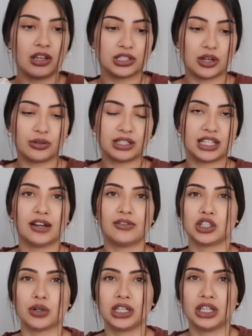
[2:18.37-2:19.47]
So instead of
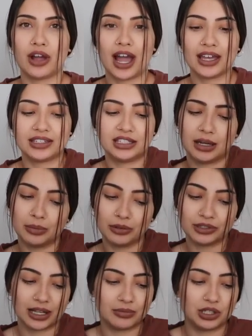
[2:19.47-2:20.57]
showing you guys
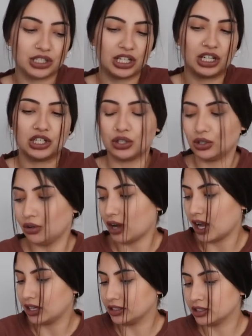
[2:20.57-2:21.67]
doubles, I'm just going to show you
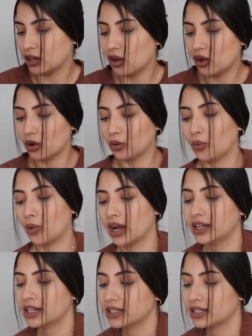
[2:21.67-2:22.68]
guys one